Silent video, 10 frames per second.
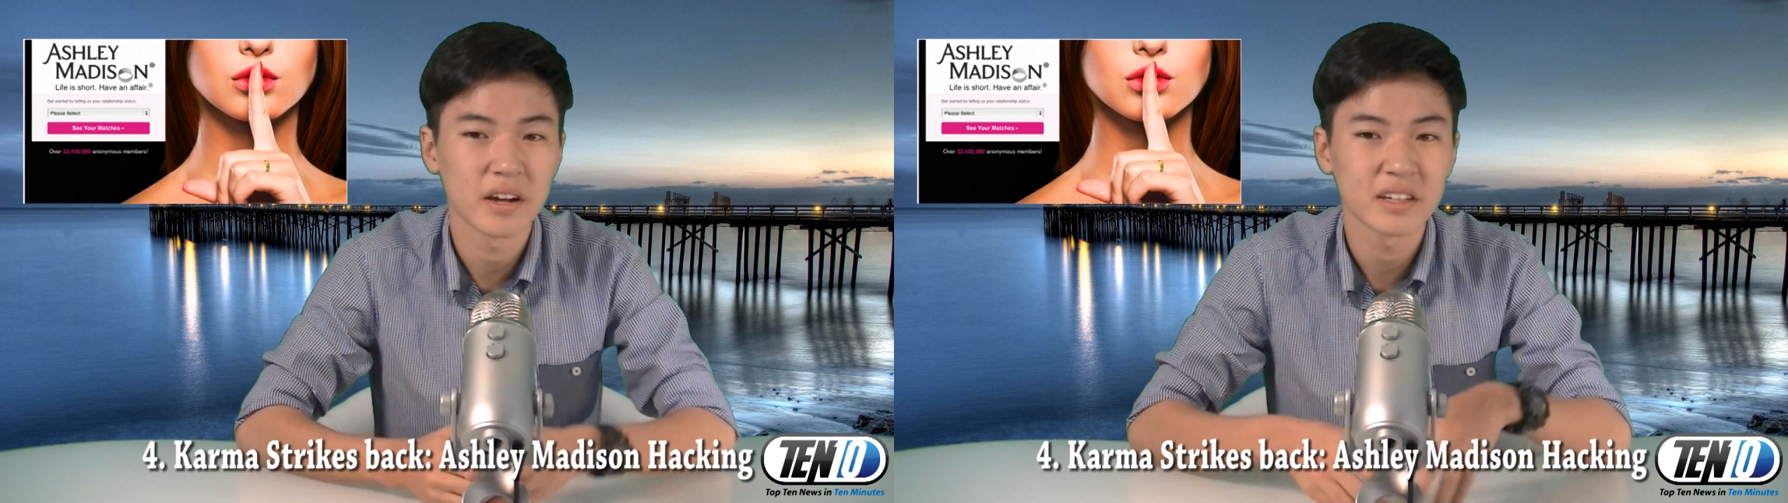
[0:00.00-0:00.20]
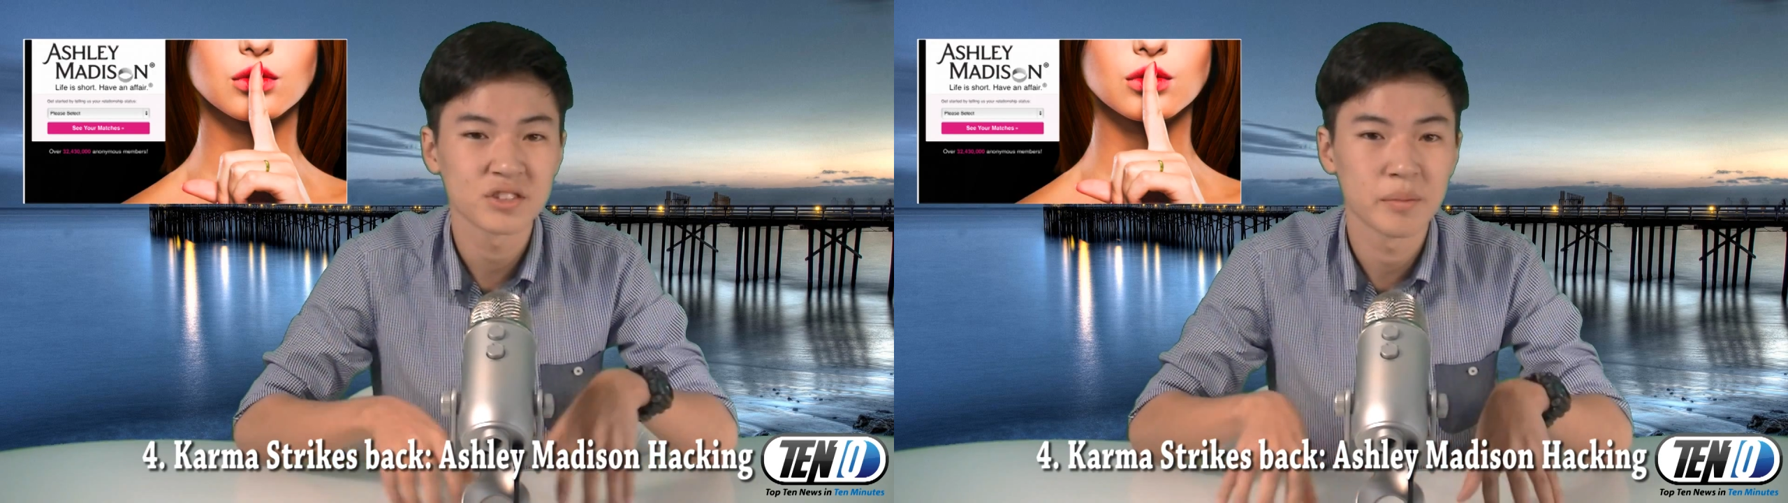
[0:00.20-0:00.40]

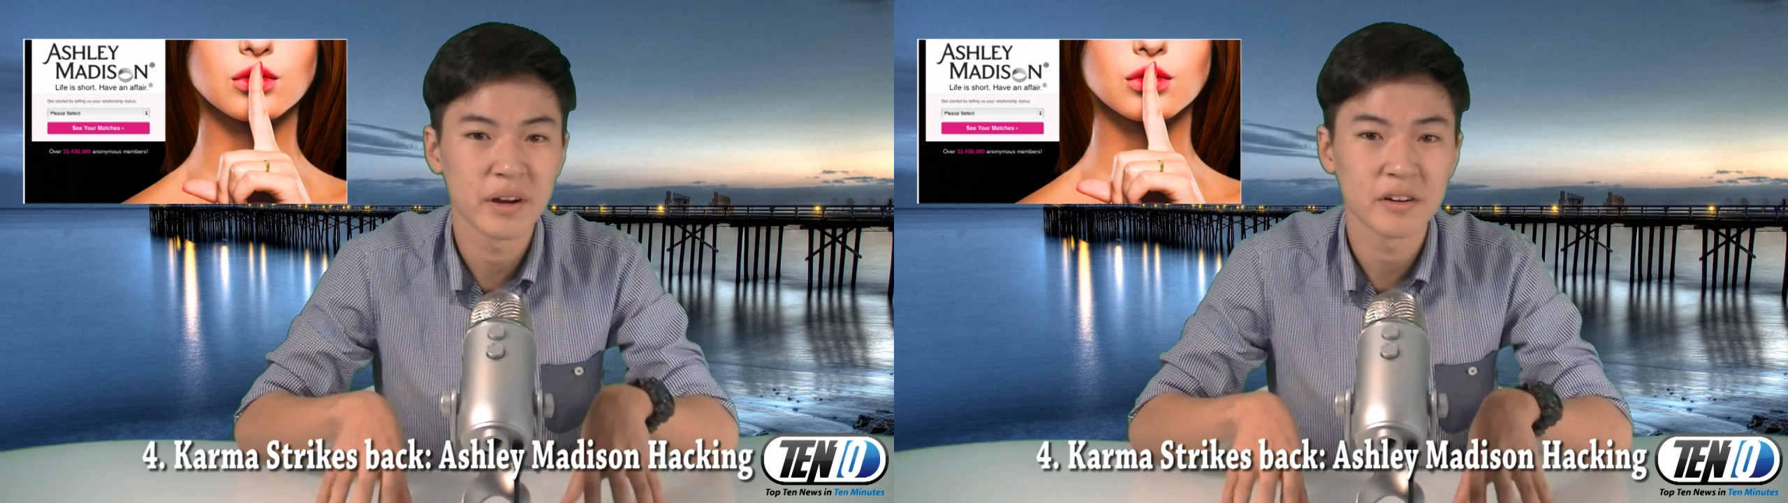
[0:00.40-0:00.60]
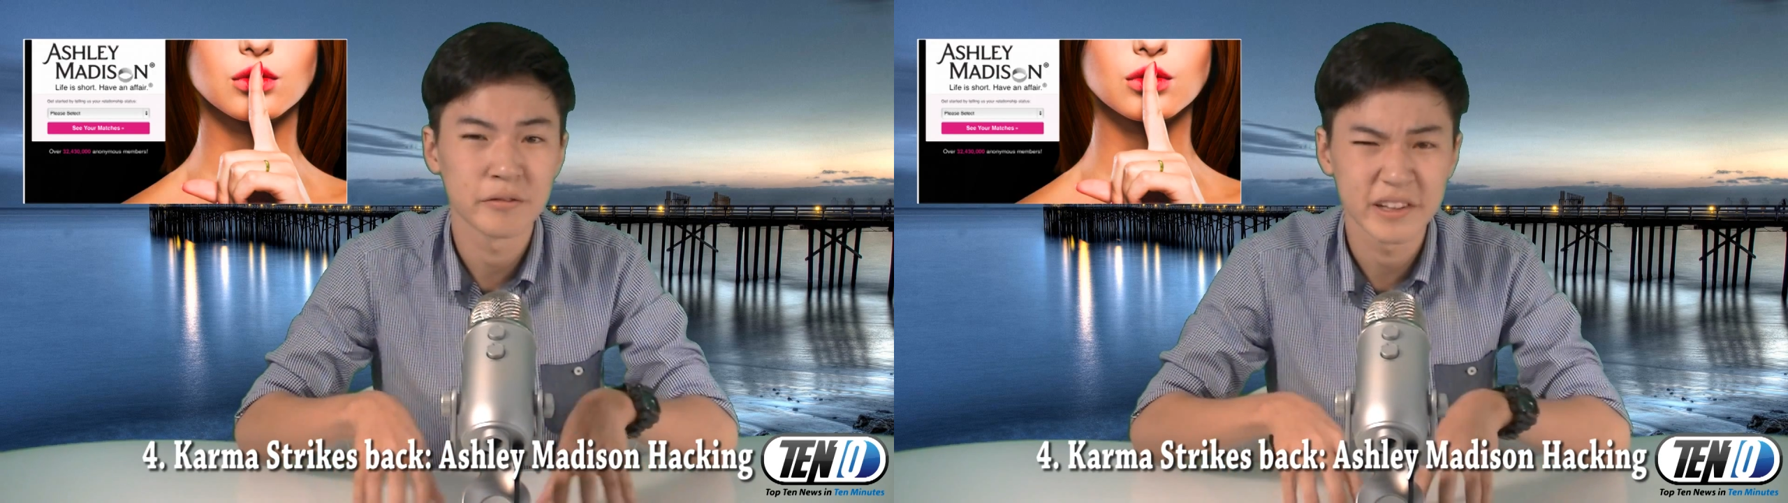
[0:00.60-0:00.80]

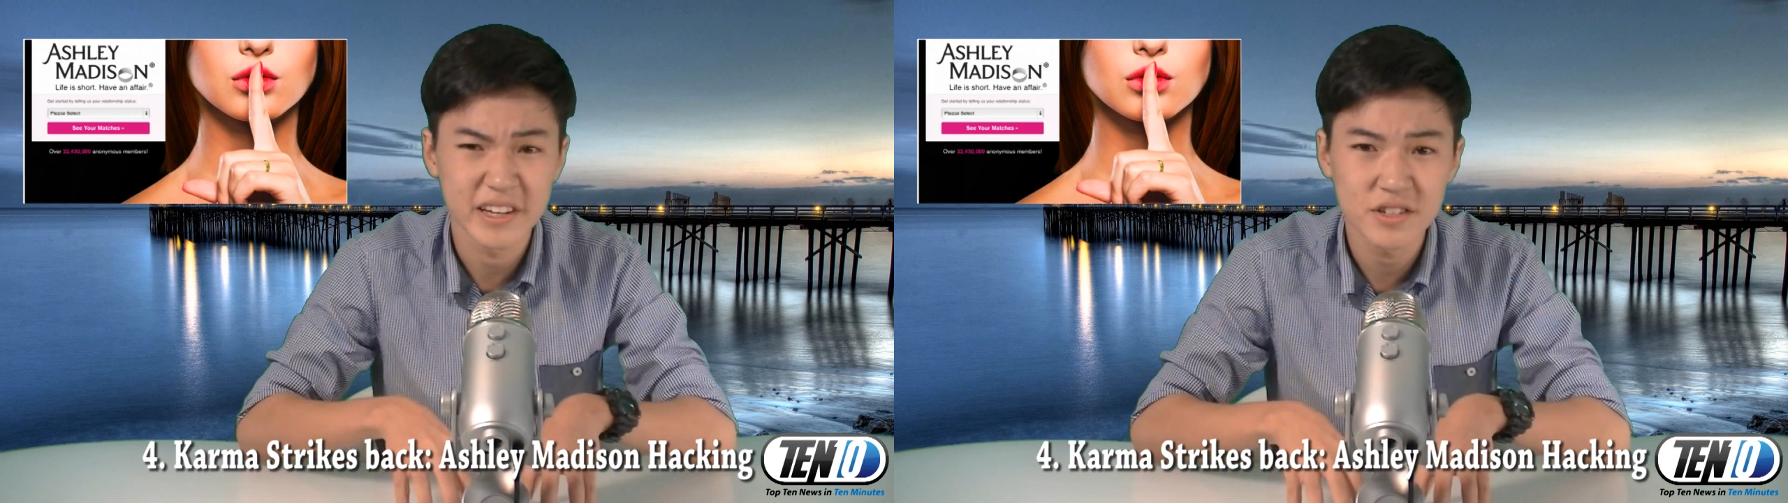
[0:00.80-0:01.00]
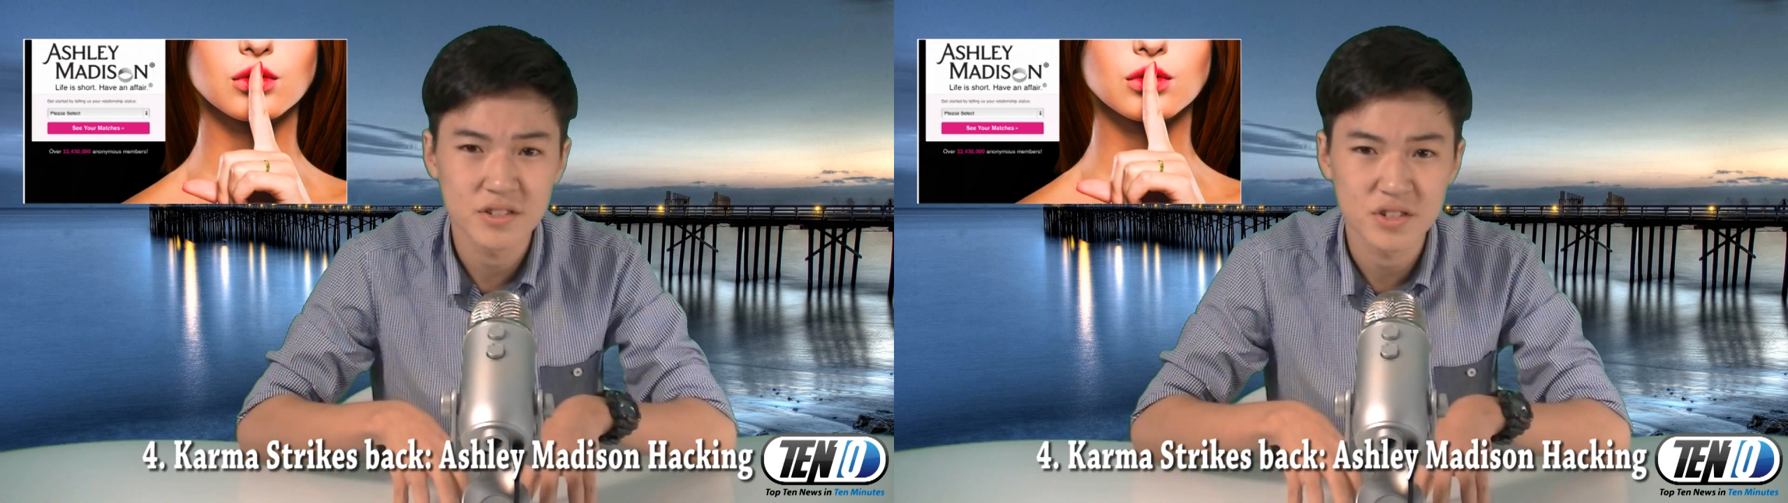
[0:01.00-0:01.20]
extramarital
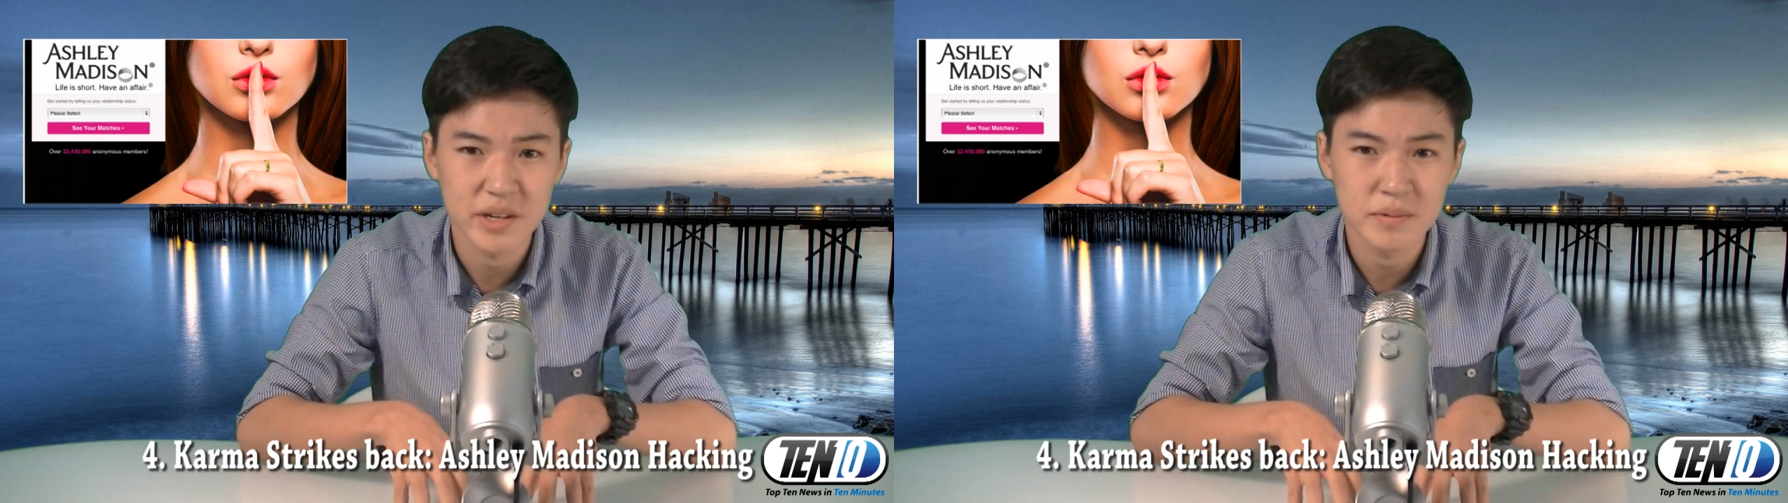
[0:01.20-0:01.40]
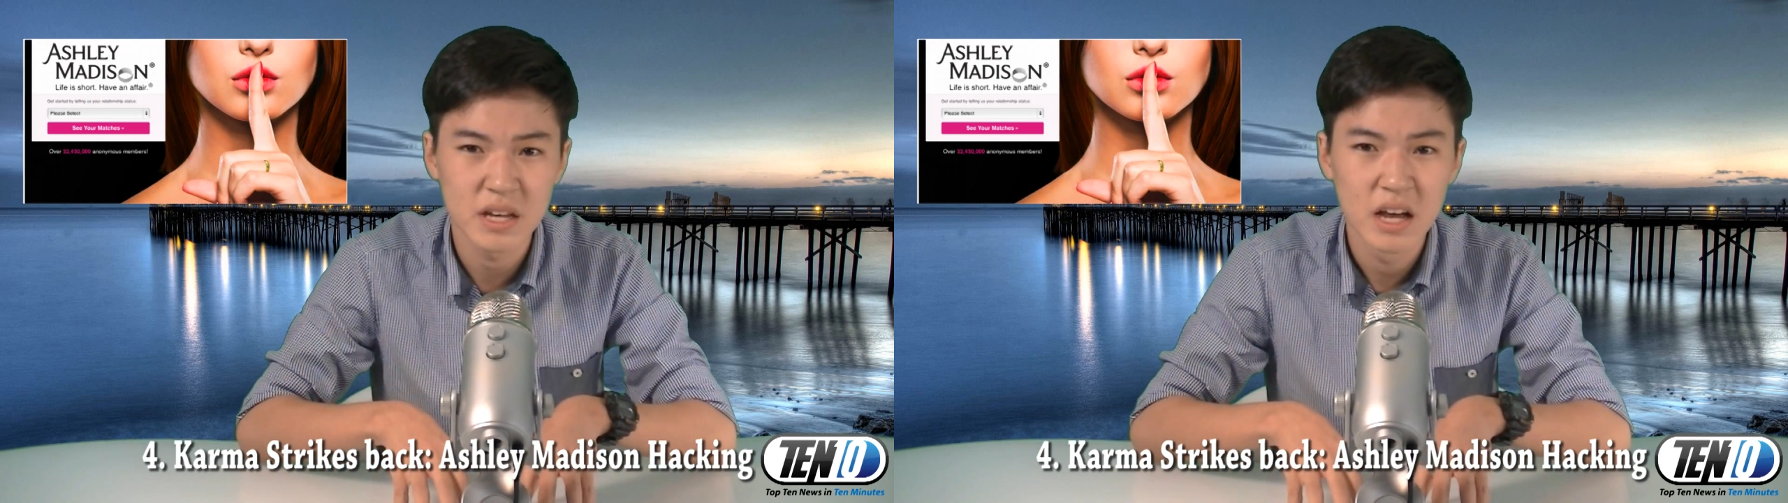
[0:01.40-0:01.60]

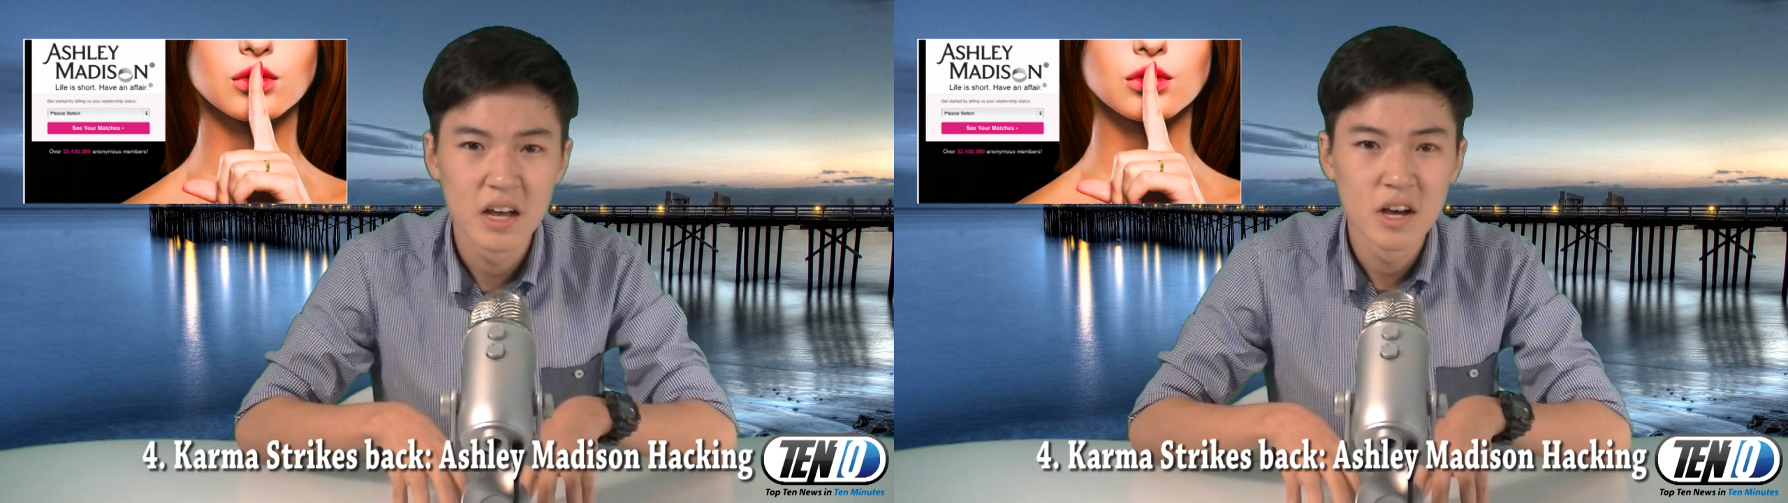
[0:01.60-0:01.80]
relationships,